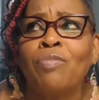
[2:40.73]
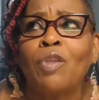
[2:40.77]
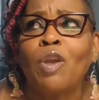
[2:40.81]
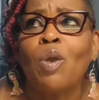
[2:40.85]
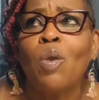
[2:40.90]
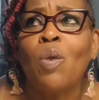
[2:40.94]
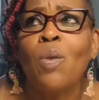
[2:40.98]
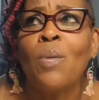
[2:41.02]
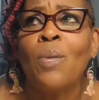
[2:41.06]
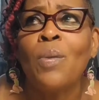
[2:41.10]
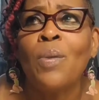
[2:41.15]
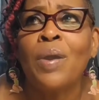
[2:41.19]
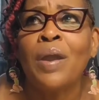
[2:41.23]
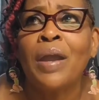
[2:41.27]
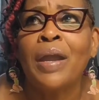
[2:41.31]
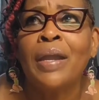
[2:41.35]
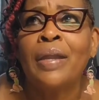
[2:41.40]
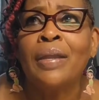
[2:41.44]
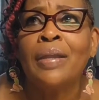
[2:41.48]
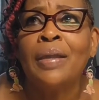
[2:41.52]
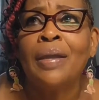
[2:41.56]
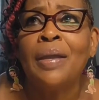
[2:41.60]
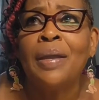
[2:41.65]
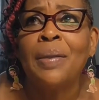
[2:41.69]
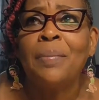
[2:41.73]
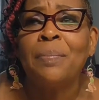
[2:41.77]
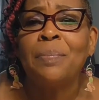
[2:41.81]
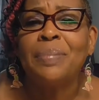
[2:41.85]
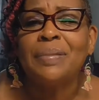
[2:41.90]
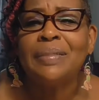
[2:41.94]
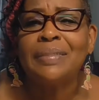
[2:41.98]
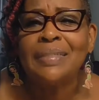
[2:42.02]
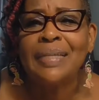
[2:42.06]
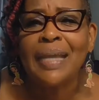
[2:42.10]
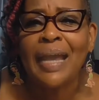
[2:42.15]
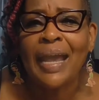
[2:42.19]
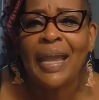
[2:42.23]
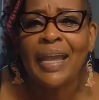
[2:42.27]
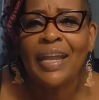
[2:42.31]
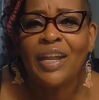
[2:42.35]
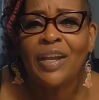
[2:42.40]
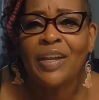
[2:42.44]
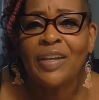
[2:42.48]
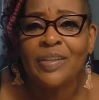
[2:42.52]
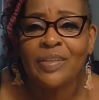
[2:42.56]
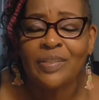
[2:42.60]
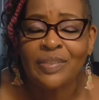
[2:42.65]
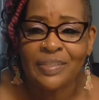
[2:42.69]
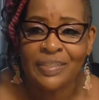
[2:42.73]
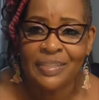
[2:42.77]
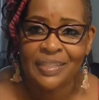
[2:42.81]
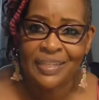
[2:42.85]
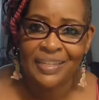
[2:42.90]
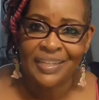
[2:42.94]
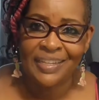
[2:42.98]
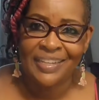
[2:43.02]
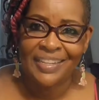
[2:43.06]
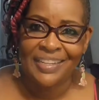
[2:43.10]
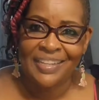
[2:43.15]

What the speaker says: corn, potatoes.